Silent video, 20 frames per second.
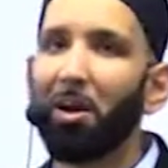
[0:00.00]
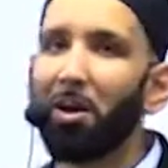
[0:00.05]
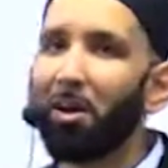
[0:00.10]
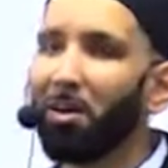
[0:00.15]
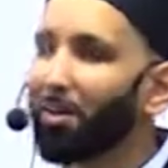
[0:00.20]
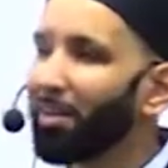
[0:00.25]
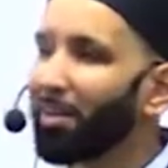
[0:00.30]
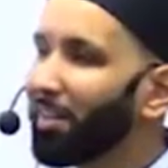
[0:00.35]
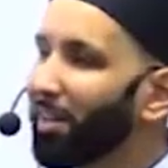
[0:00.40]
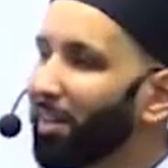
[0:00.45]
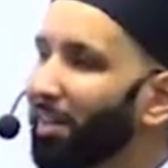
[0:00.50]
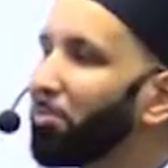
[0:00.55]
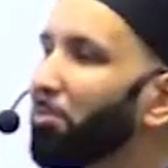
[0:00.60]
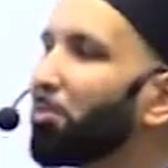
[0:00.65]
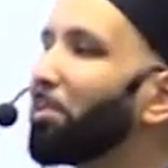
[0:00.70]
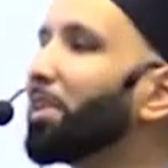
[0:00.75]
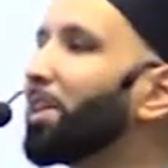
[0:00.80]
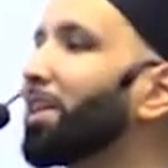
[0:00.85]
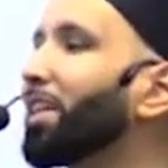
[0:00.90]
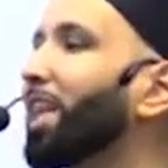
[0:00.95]
are
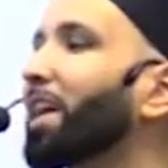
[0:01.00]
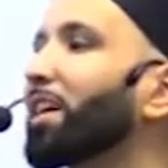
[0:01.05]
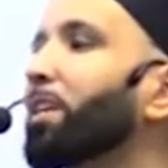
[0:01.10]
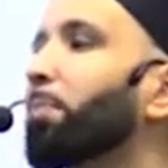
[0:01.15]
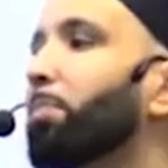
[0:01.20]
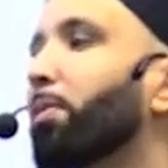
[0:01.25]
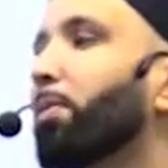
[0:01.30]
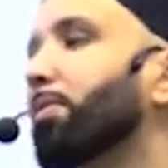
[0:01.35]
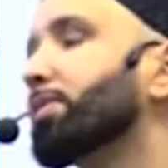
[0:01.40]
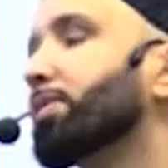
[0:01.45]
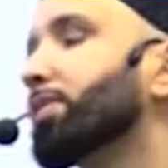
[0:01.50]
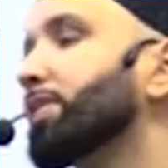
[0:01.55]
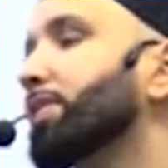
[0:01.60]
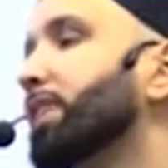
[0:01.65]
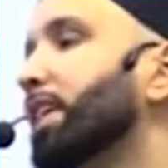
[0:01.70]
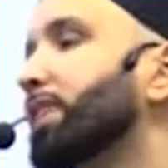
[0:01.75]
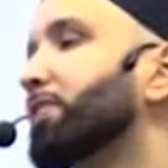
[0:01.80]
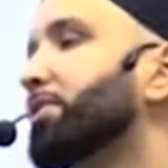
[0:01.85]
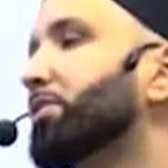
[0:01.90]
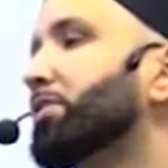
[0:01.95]
literally like a person
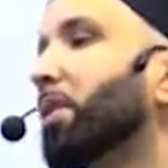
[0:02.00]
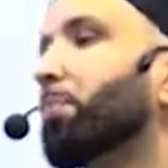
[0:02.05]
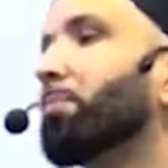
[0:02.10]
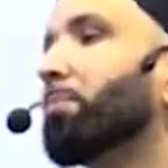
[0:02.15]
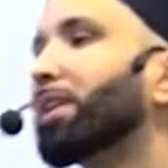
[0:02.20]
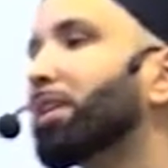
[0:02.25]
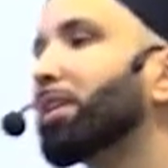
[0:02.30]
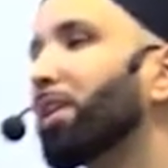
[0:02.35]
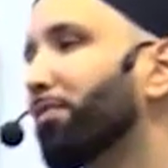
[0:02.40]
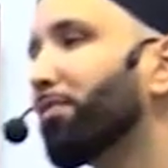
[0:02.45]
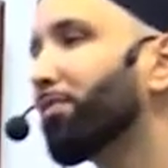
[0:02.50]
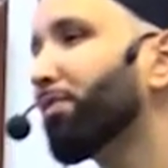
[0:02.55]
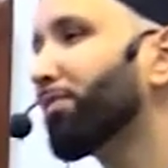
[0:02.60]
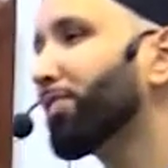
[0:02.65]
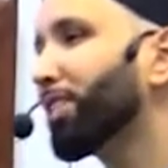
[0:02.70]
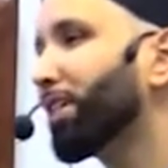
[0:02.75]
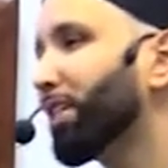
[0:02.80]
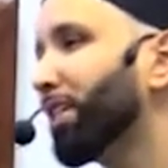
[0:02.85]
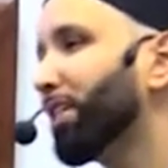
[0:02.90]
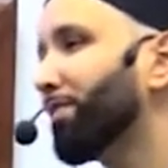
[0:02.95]
that's jumping off of
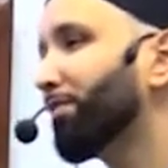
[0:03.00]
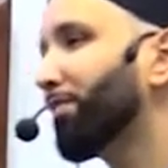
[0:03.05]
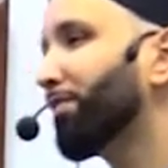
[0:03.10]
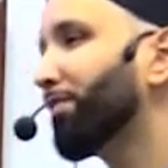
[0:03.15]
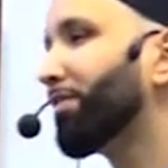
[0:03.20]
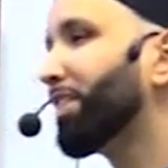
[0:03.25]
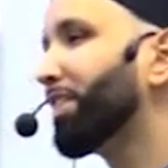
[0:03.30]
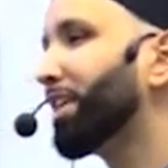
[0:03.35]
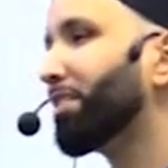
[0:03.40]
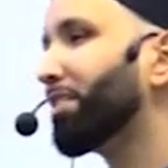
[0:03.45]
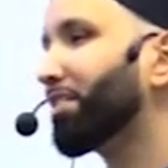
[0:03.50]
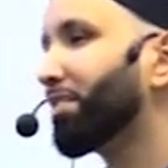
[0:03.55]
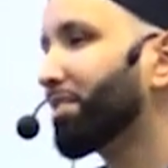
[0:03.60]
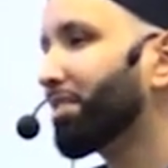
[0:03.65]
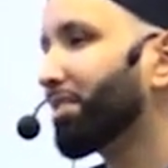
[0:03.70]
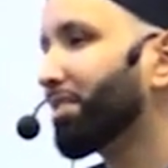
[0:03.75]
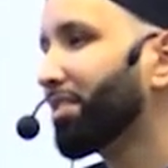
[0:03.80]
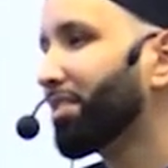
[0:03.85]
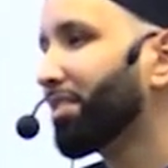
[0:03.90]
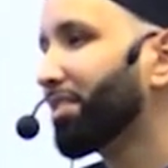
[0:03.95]
the cliff of faith.